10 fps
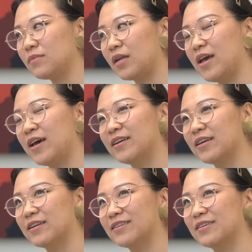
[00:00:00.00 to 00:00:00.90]
And
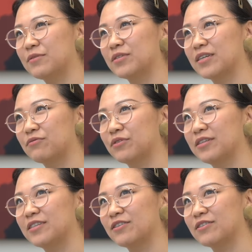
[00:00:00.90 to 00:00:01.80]
it was like
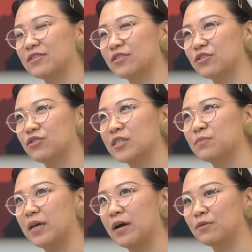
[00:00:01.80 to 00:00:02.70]
really starting to stress
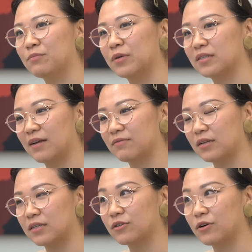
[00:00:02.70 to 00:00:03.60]
me out because I'd have to
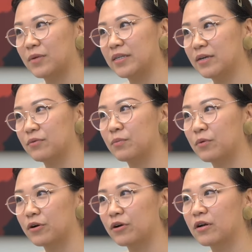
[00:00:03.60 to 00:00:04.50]
like start my day with
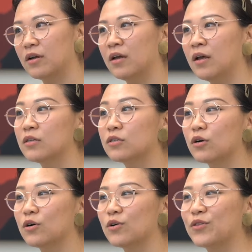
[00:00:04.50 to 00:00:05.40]
murder.
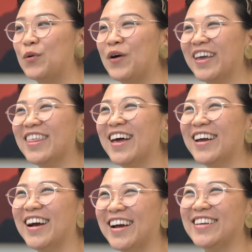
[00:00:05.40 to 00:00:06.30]
So the way
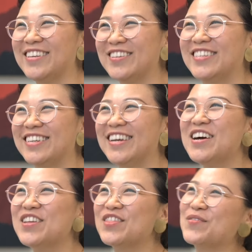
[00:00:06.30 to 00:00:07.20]

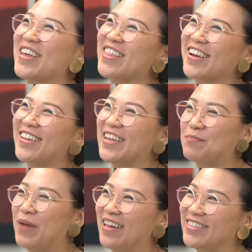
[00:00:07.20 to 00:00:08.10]
that I like
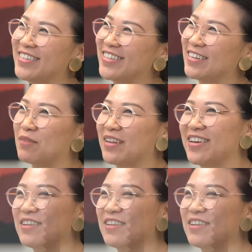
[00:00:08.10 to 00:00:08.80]
balanced it in my life